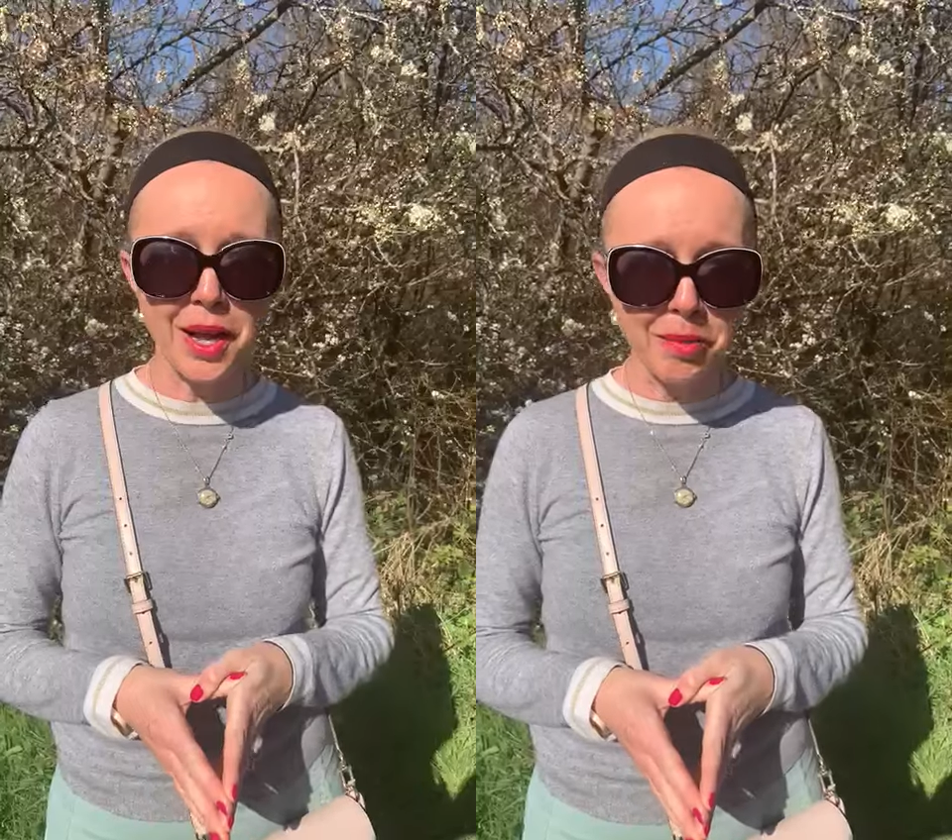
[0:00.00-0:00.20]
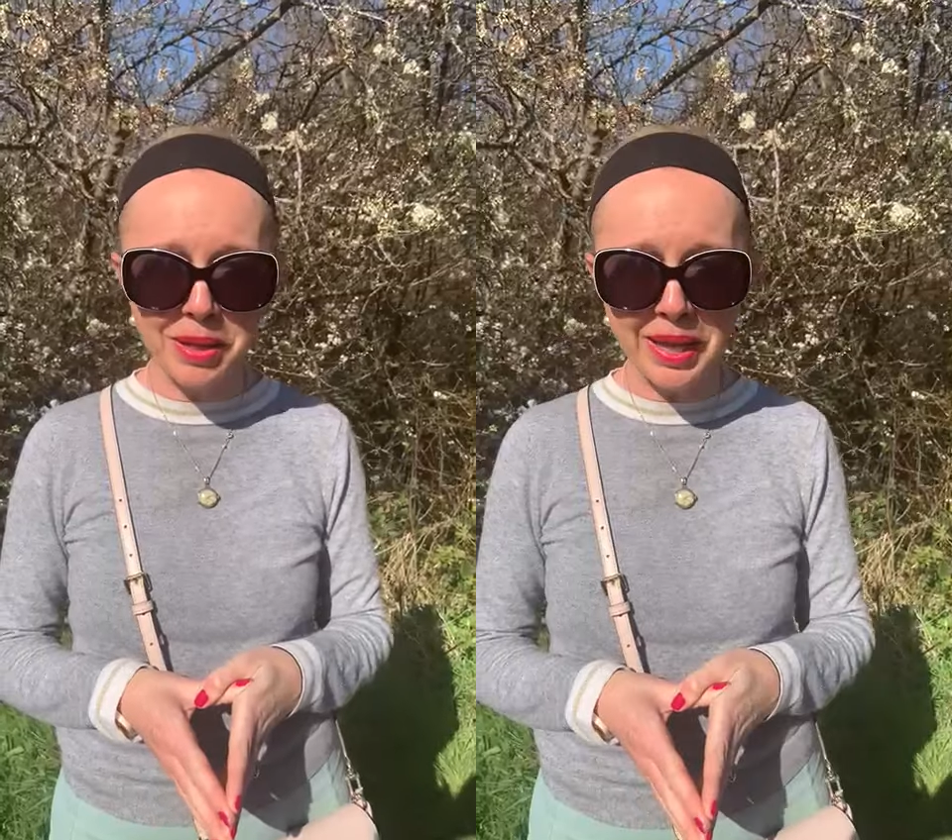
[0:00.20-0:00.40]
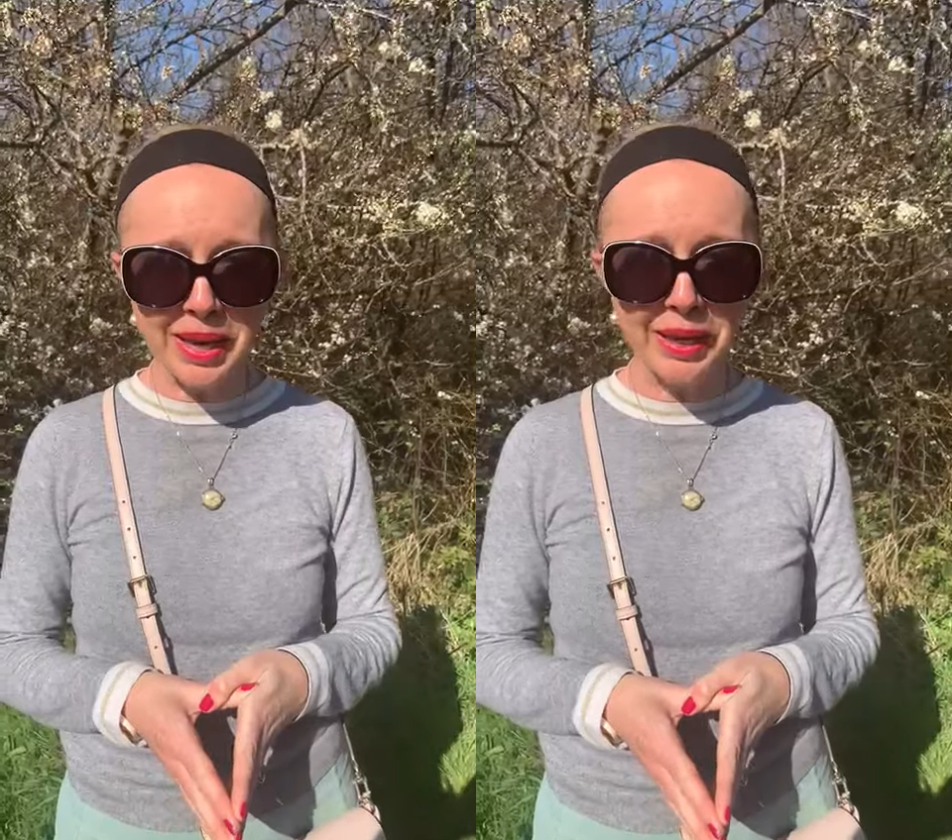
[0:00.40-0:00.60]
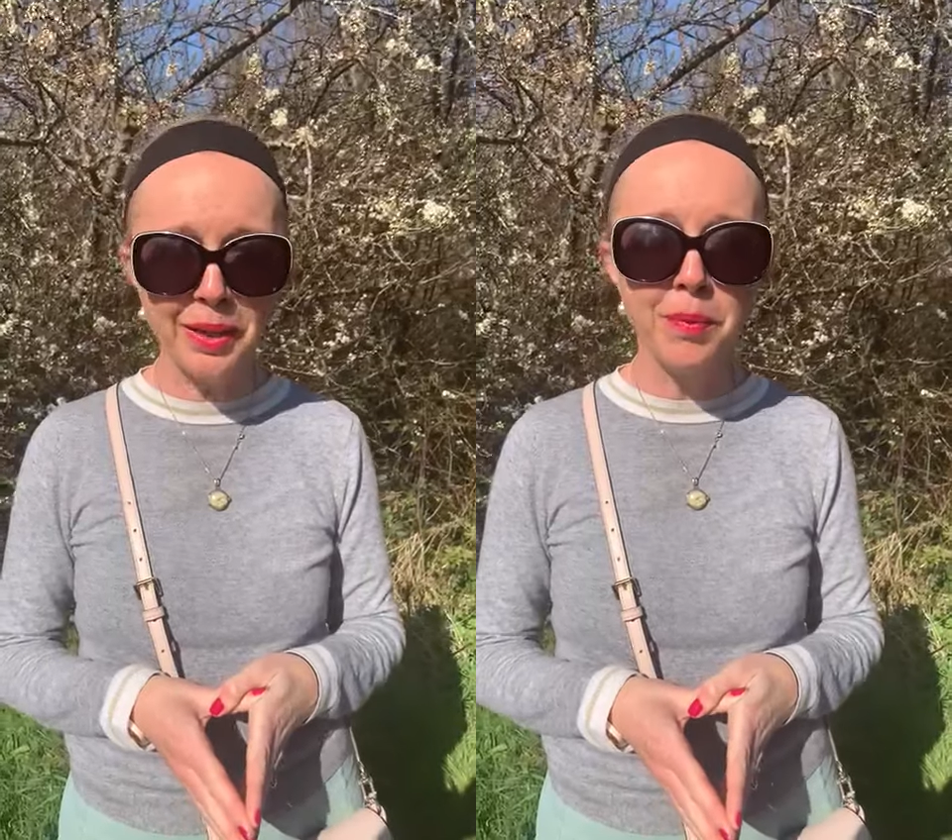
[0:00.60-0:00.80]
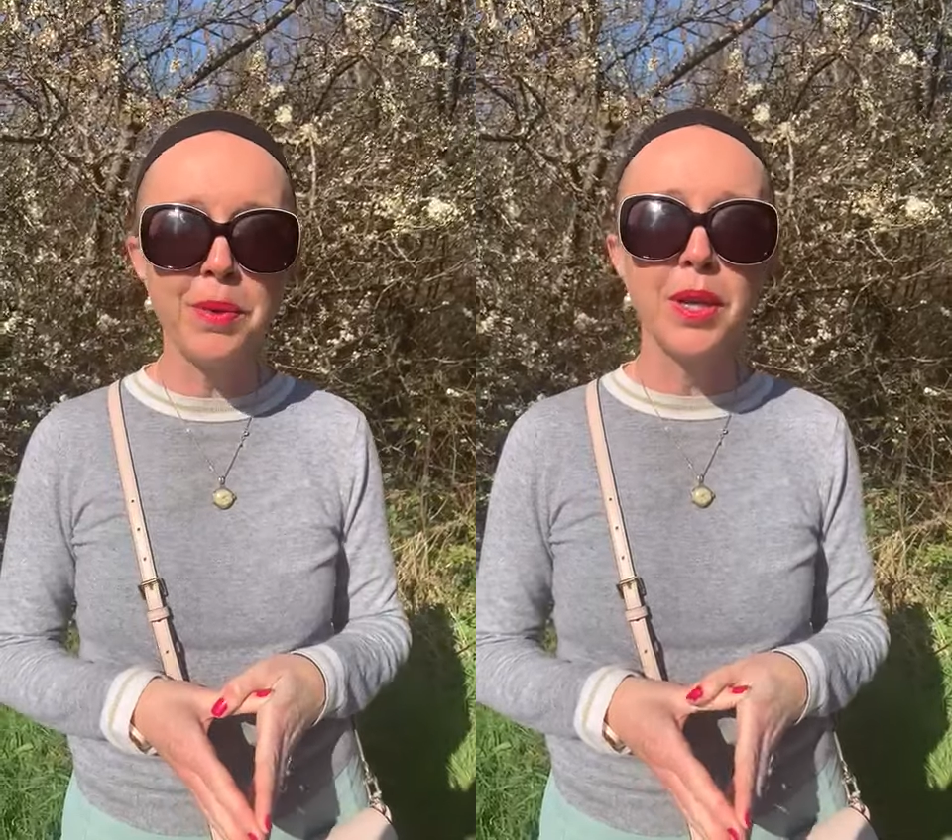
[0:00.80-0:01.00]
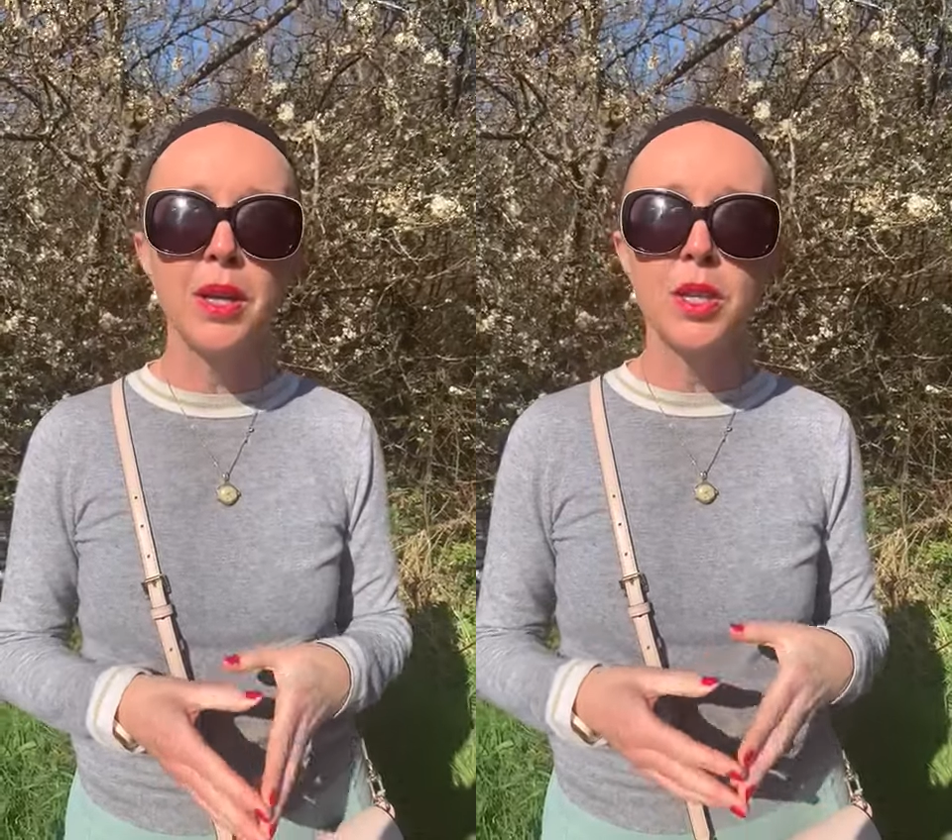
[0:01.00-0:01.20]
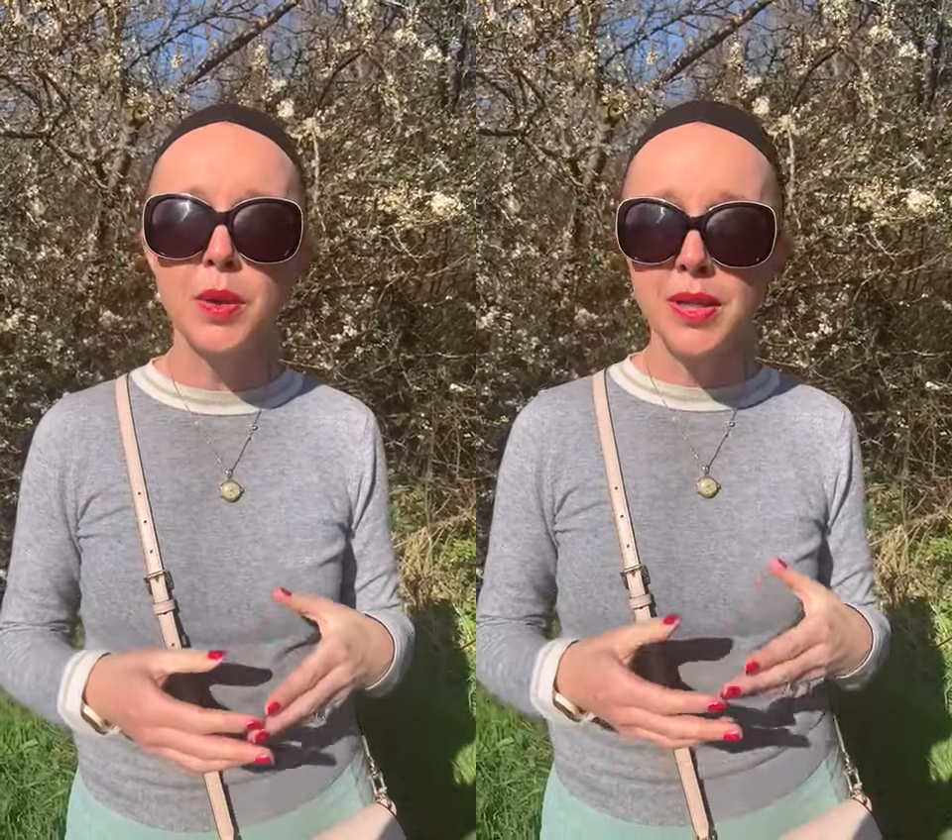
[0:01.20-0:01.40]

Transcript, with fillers: I'll be there doing